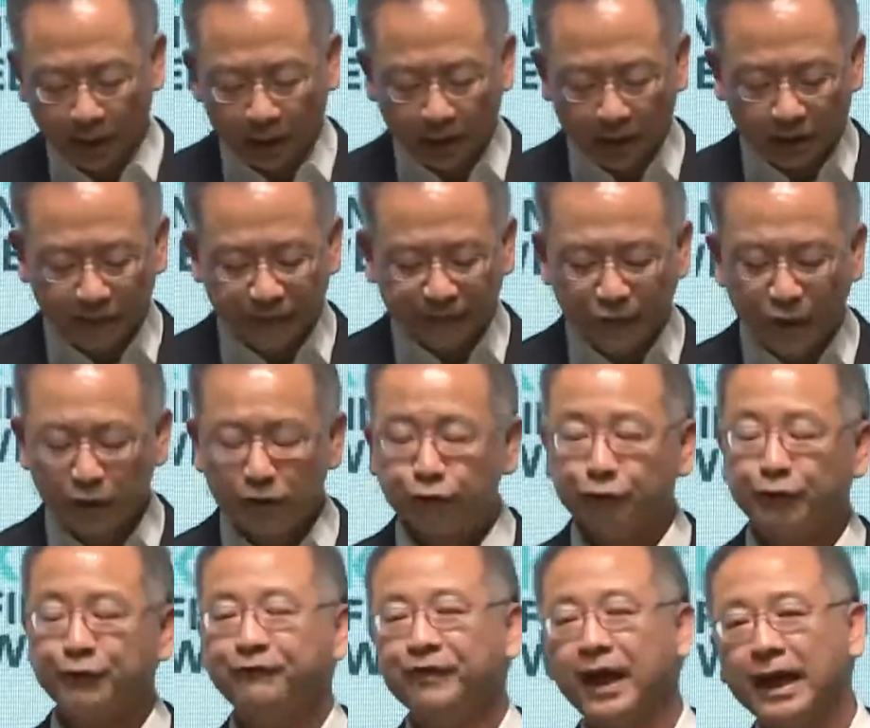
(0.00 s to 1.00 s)
The first
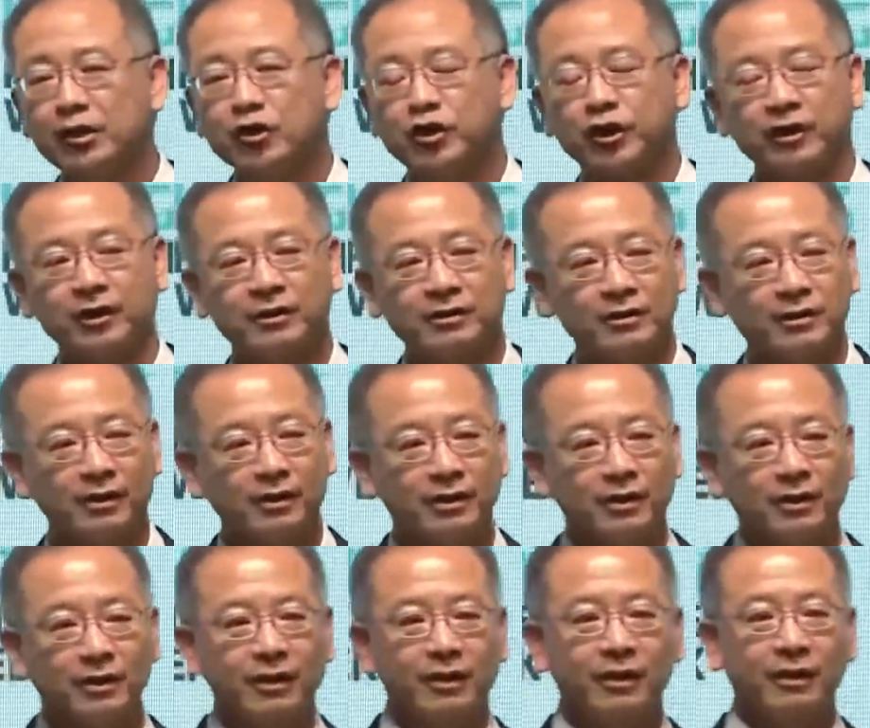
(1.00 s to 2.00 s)
reflection
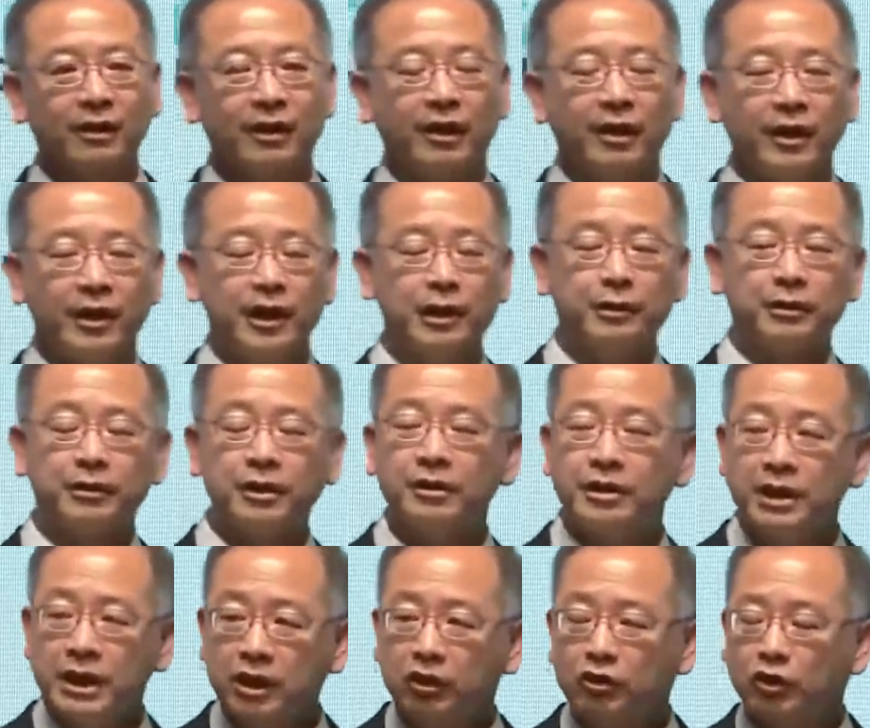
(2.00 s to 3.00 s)
is the
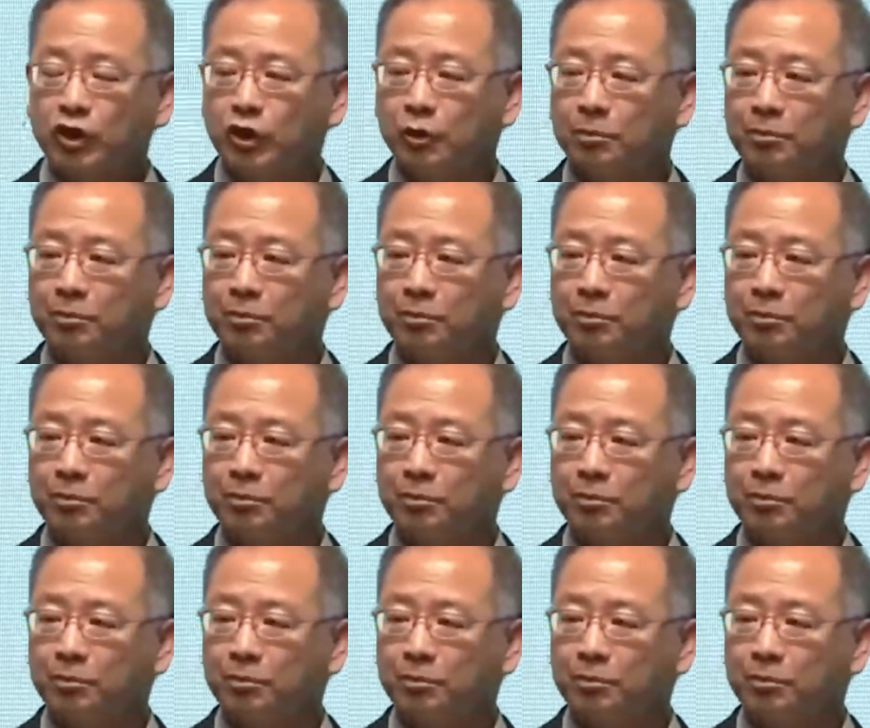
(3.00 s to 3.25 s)
need